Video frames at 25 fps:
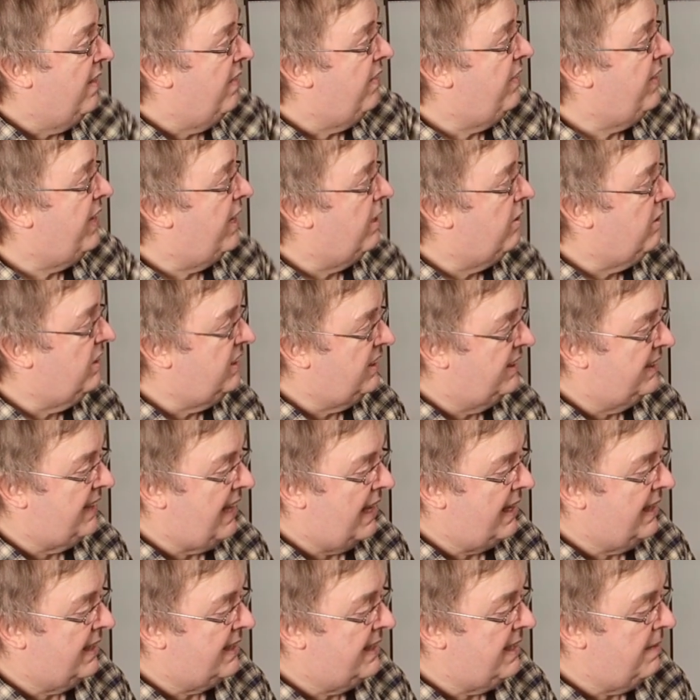There is
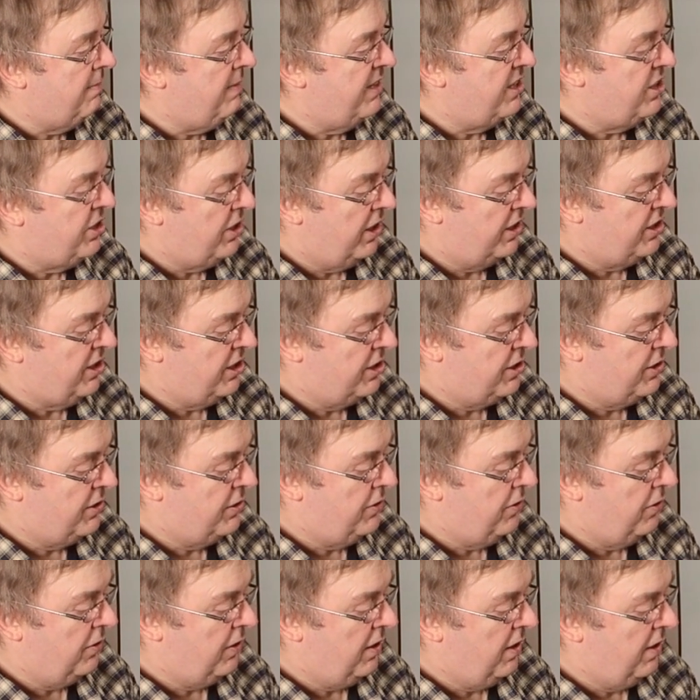that image I just
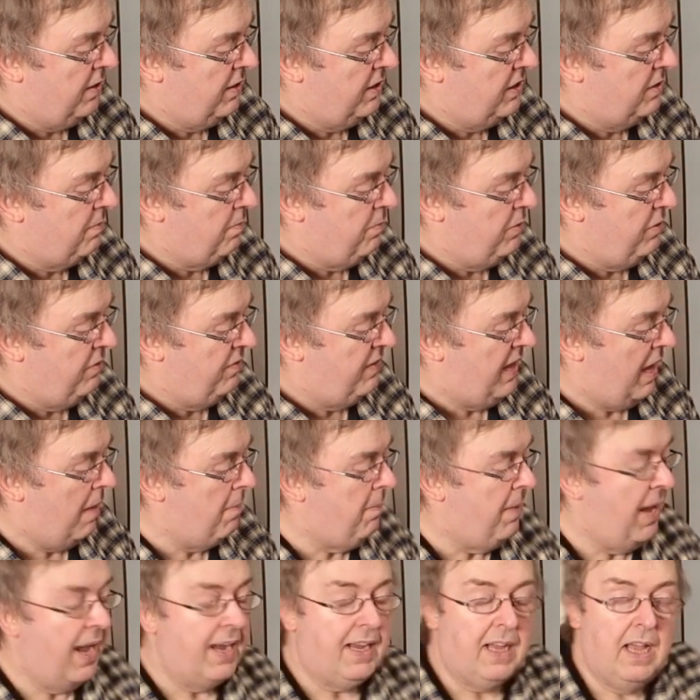took. Let's move that
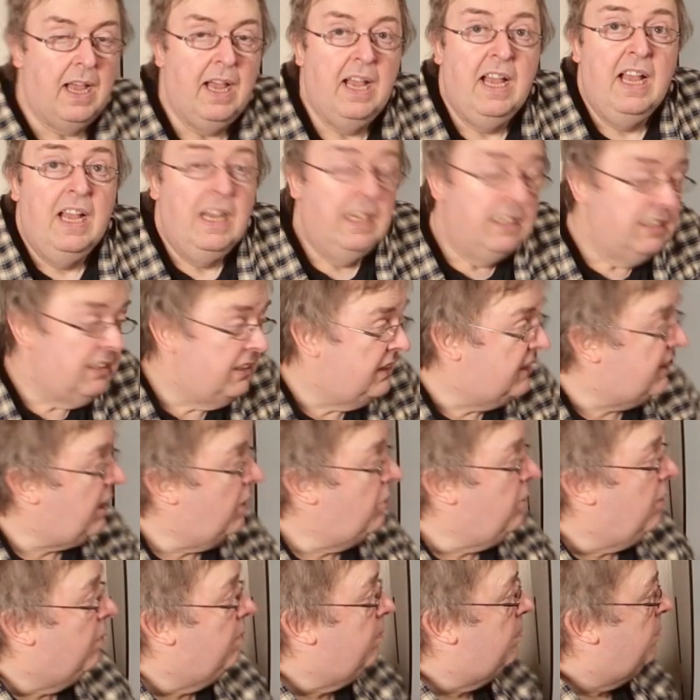back.
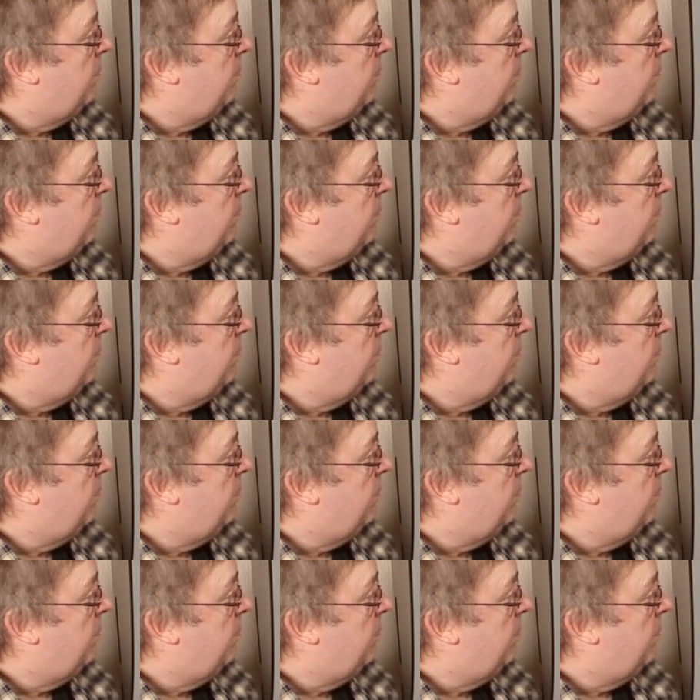So